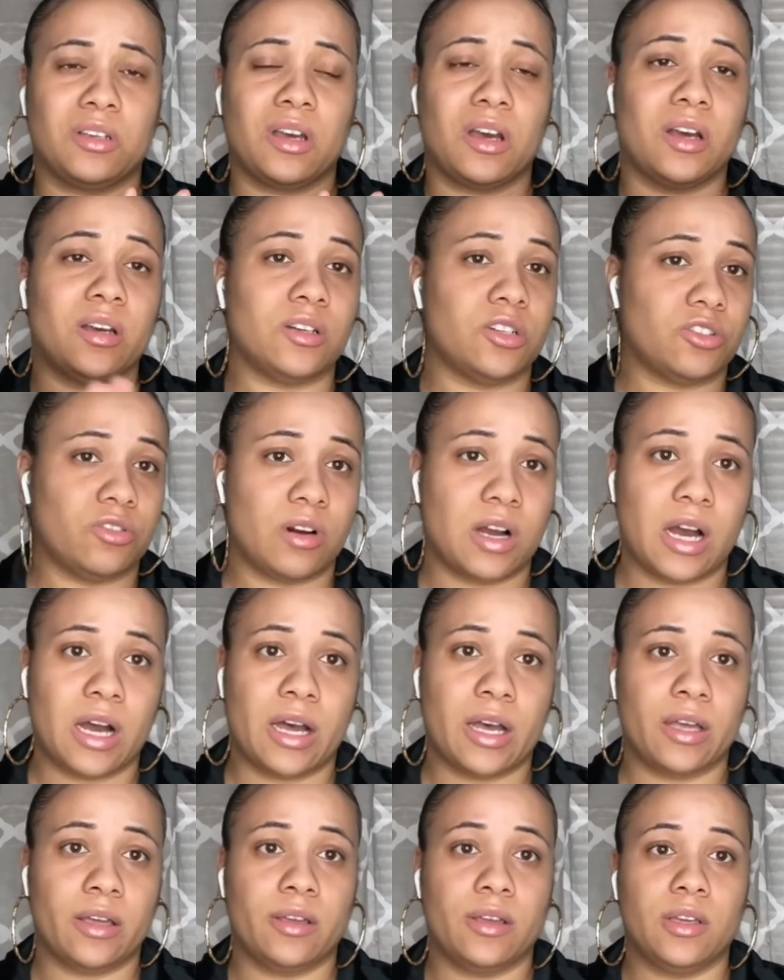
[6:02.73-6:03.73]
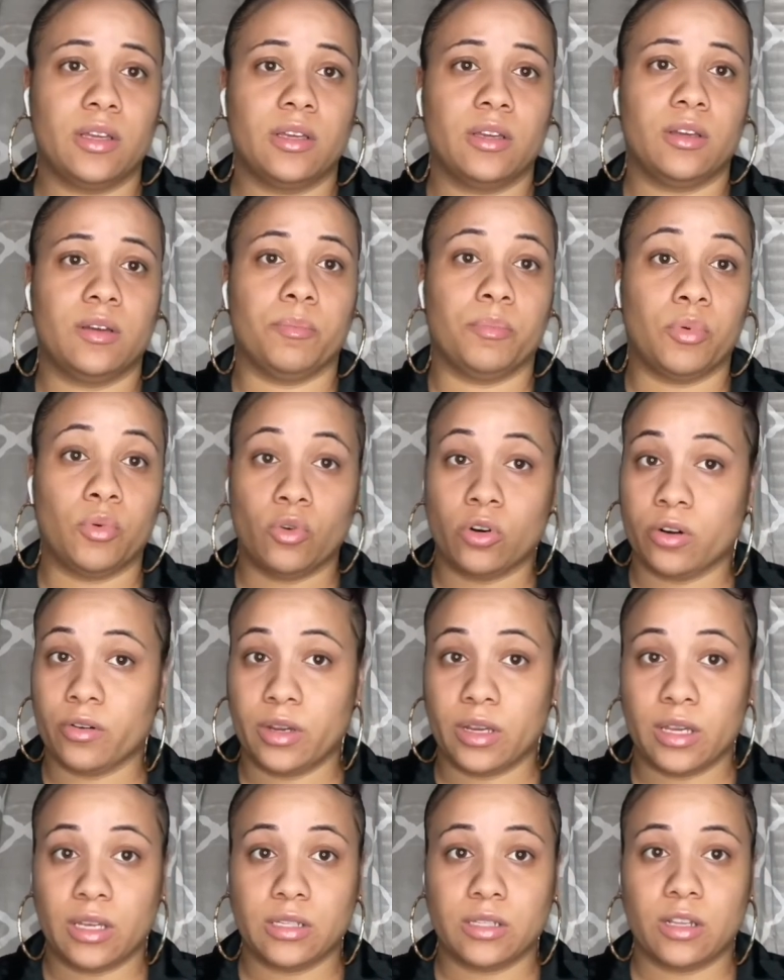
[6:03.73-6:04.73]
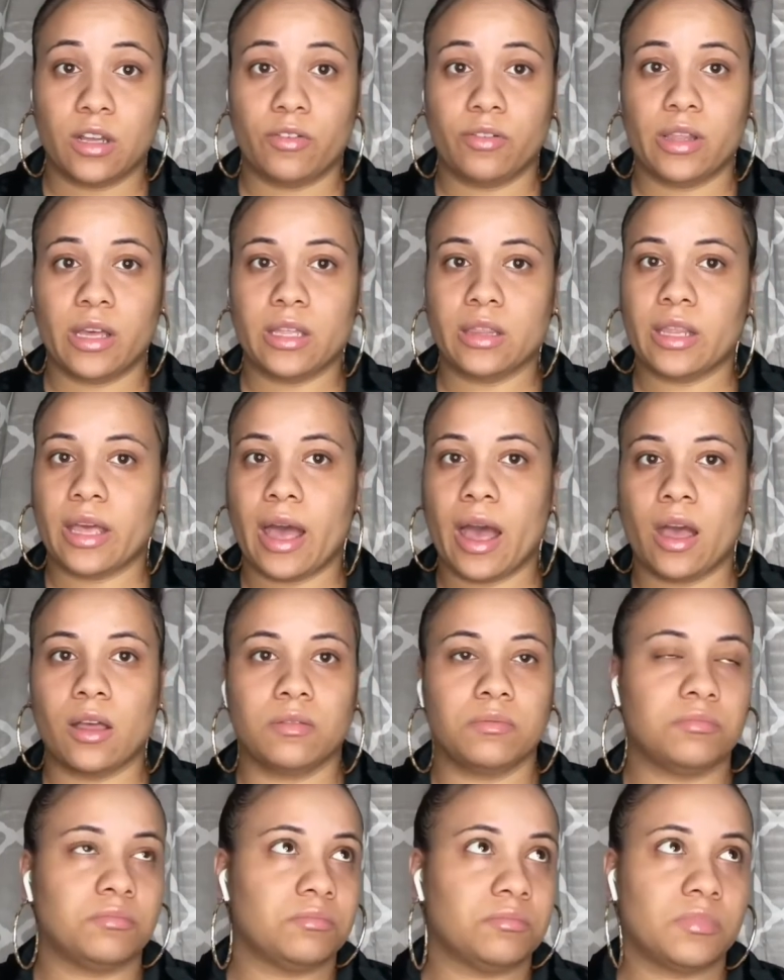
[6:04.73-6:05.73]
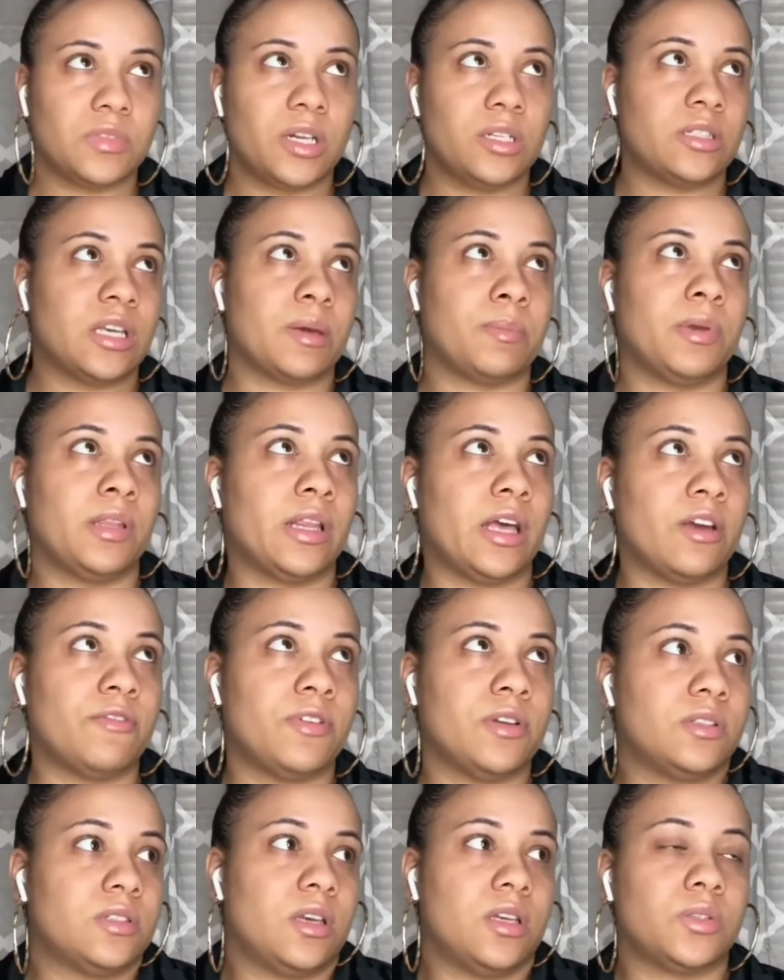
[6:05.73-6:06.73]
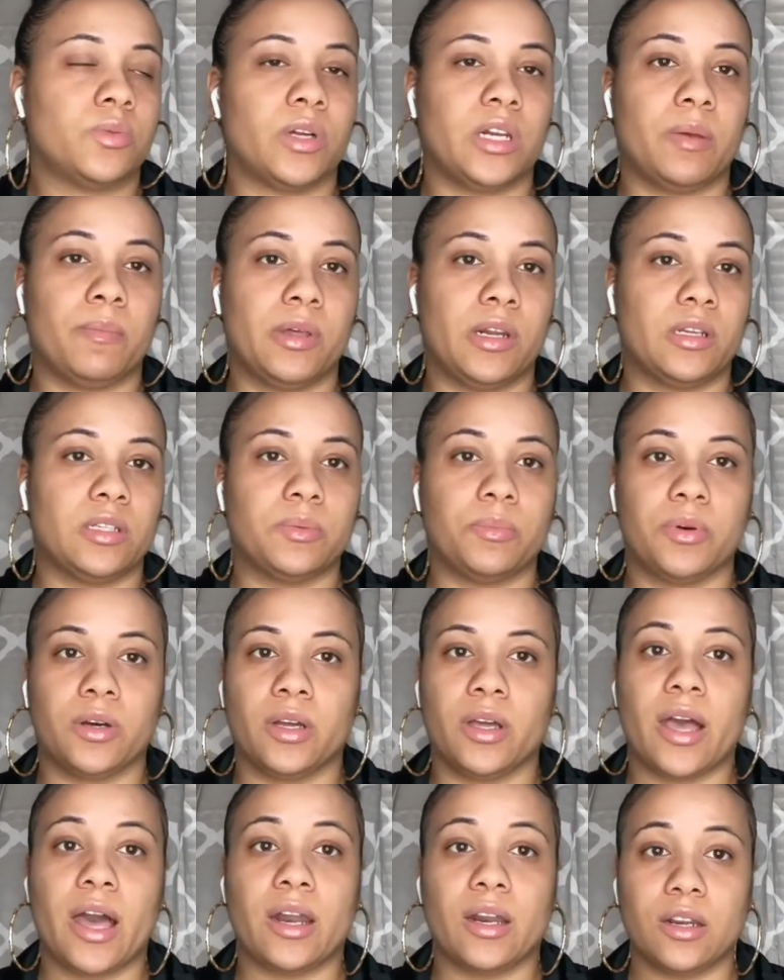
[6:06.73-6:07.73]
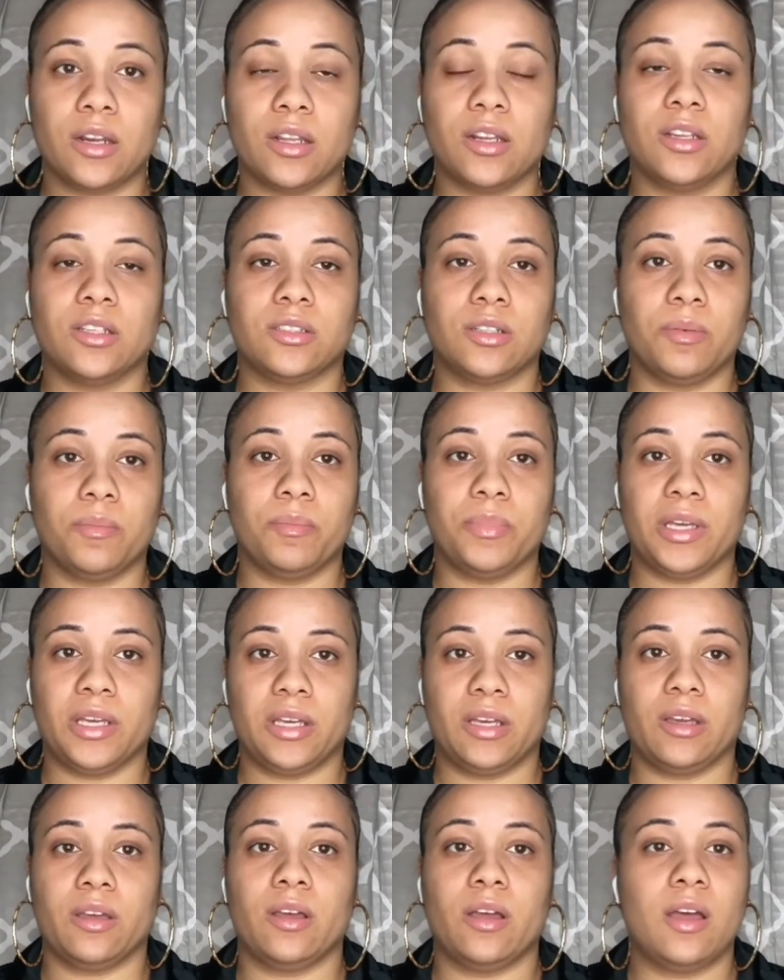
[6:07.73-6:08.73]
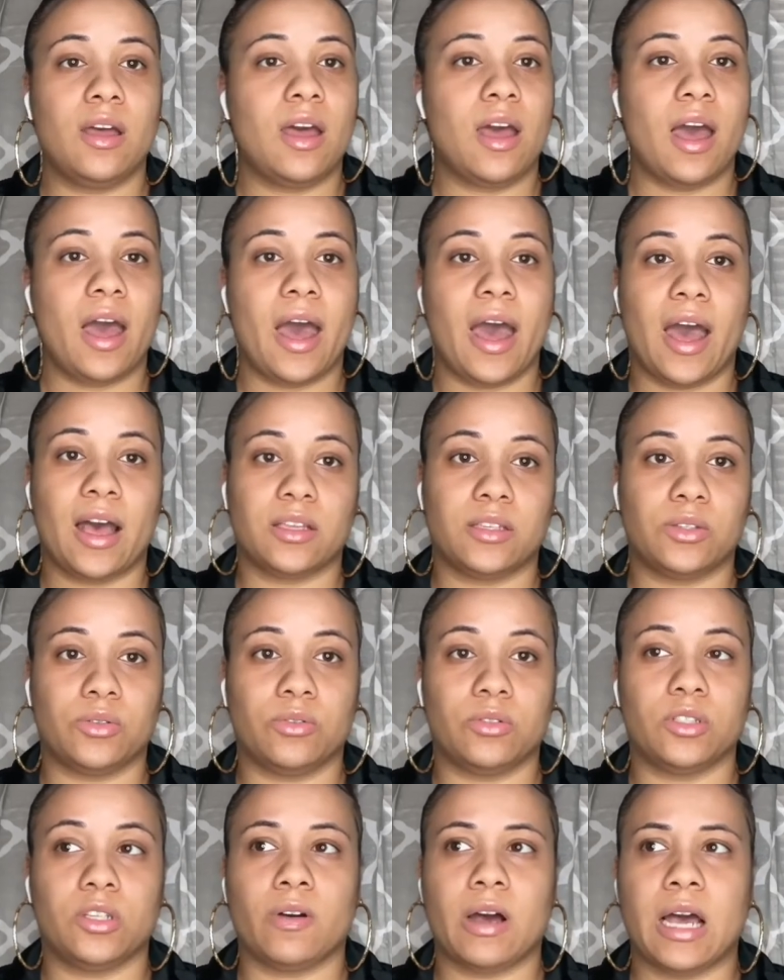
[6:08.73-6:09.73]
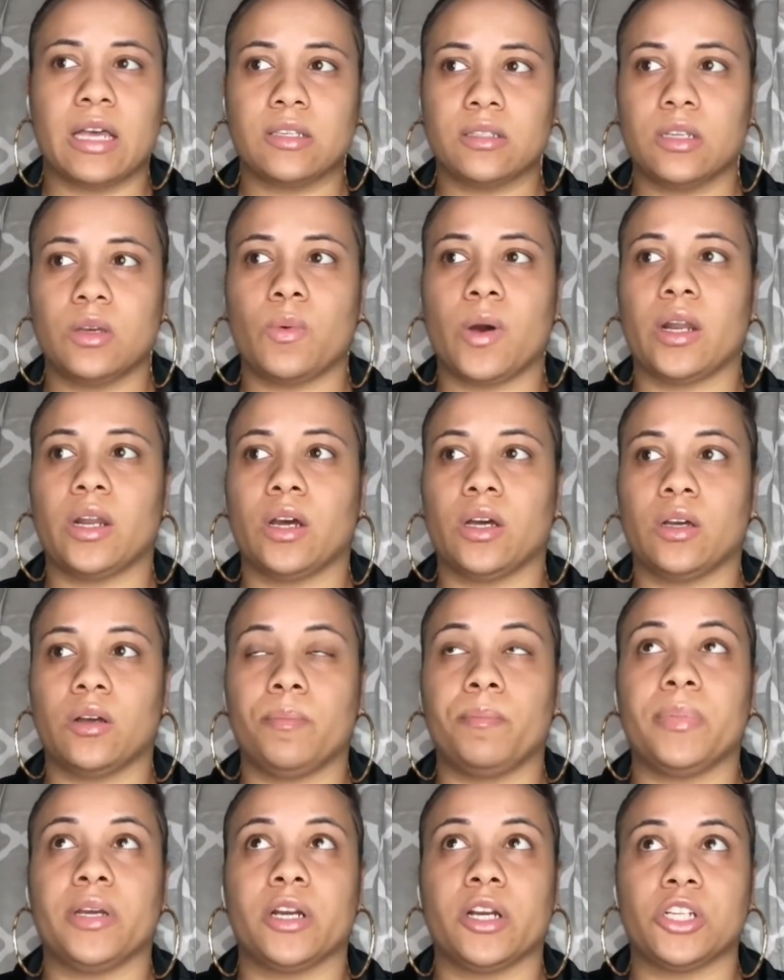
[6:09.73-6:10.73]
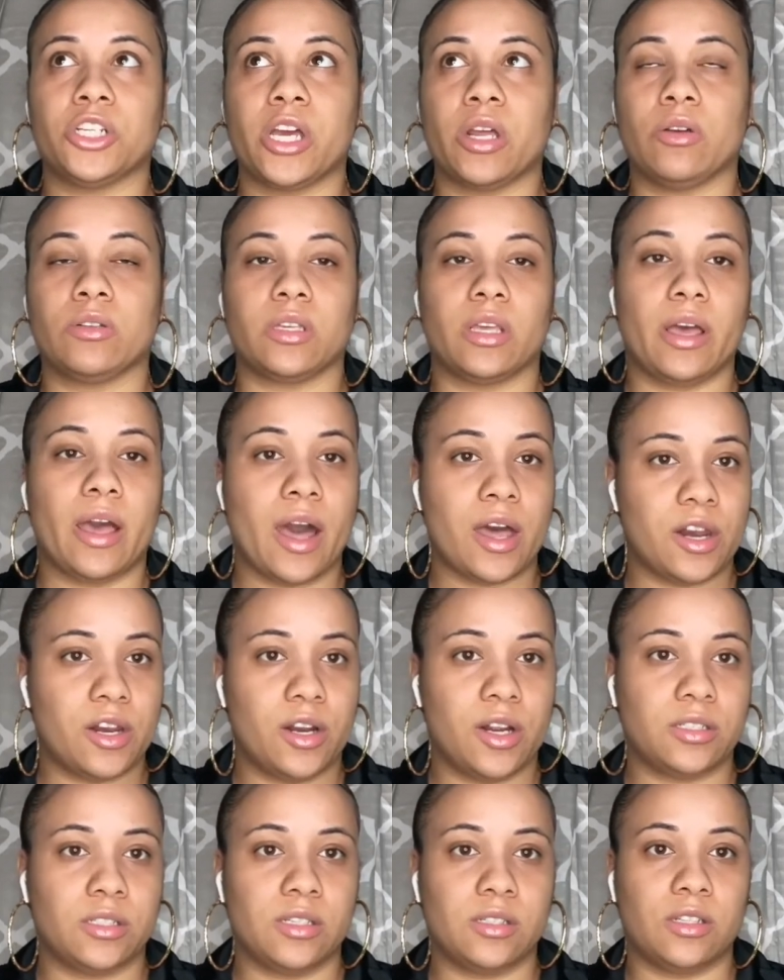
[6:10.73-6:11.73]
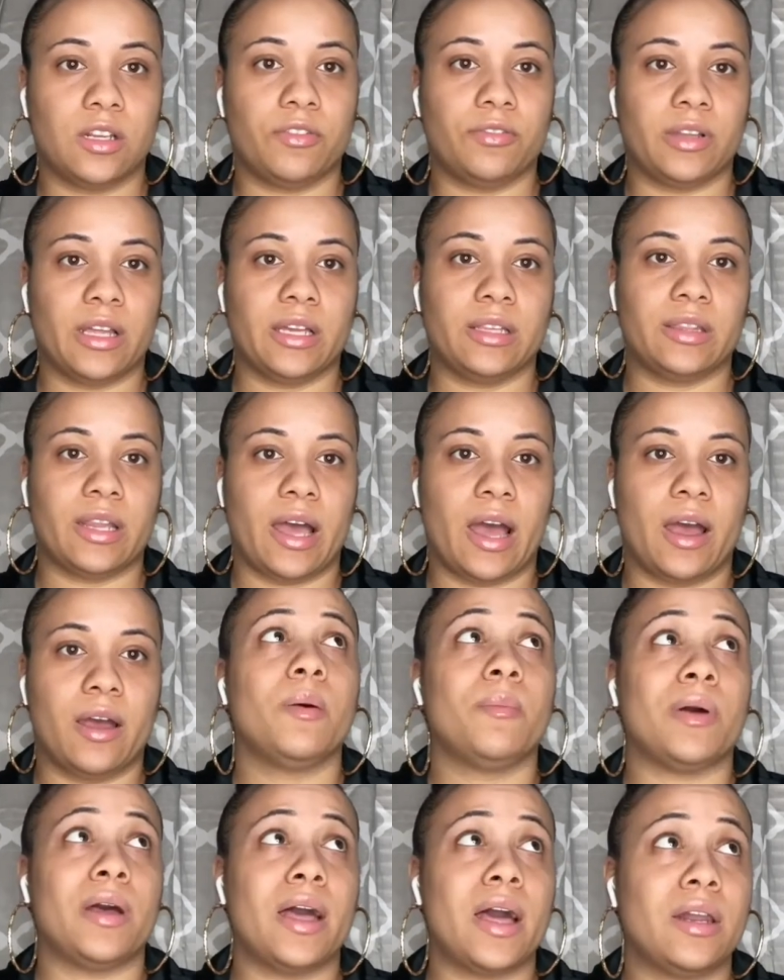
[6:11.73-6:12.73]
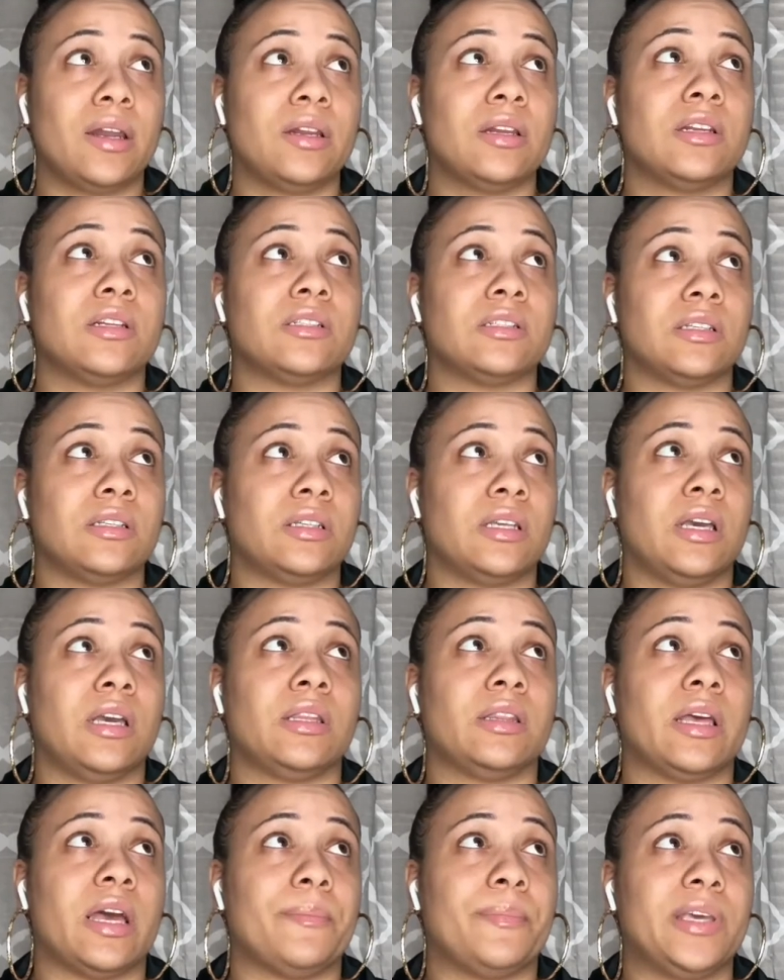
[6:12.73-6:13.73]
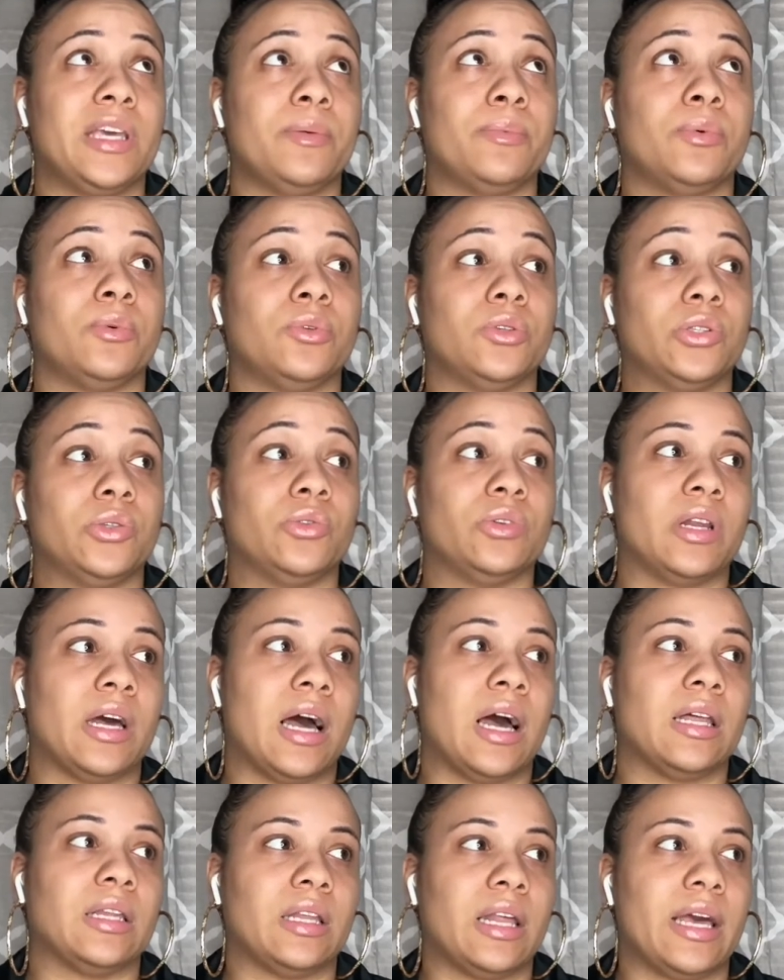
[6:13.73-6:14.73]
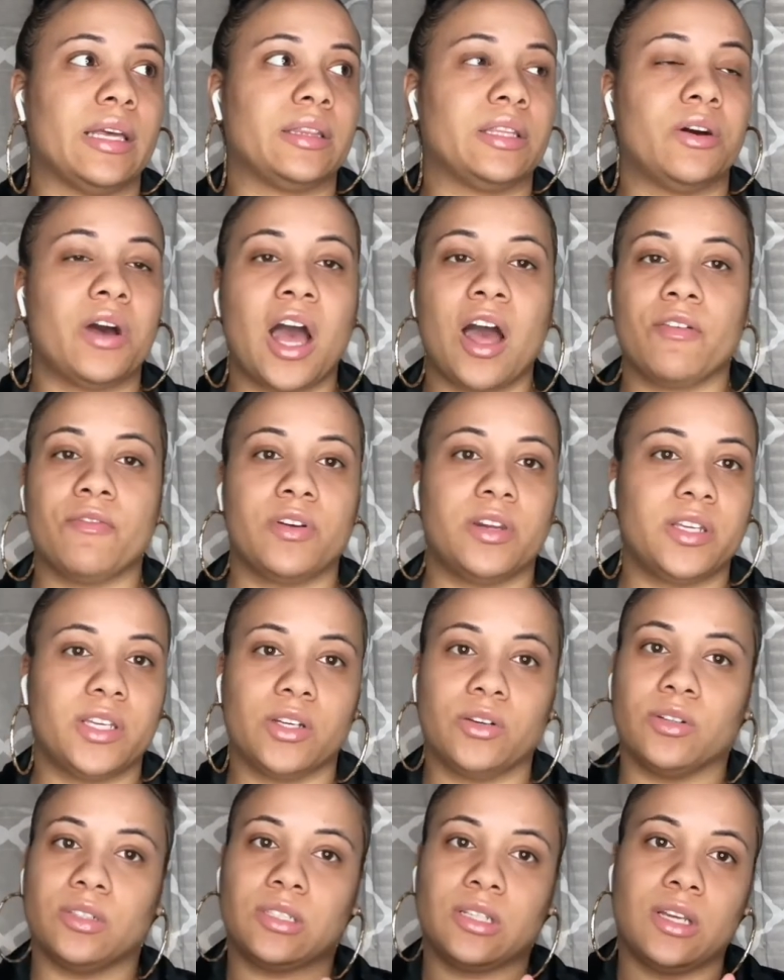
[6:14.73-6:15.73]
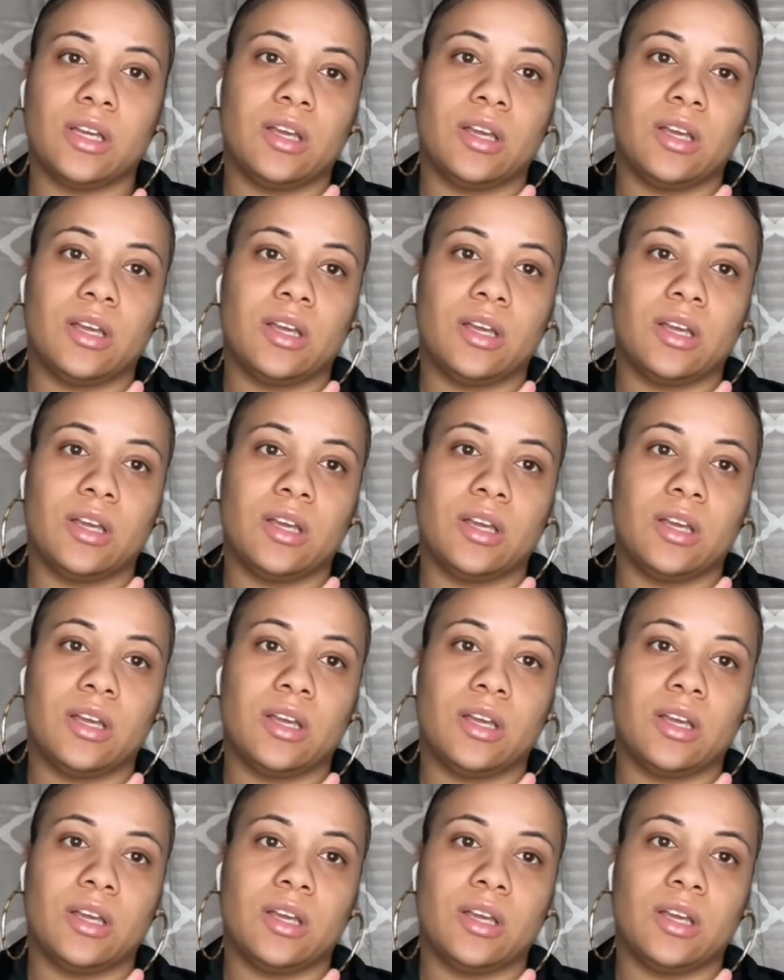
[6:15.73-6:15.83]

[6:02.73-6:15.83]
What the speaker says: cut, dry, boring and stuff like that, it'll take me like 15-20 minutes. But editing is a big hassle, so I see why the bigger channels get editors and stuff like that. But editing is the thing that people do not like. They'll have videos,